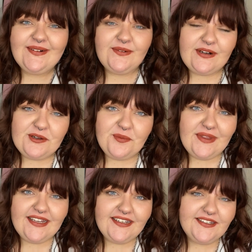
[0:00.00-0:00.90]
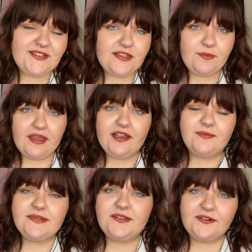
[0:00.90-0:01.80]
Welcome in to the
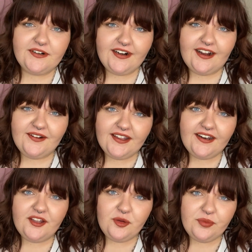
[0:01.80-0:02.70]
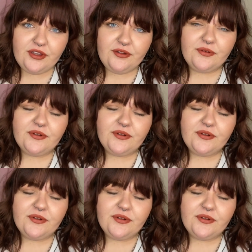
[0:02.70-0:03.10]
makeup store. How can I help you?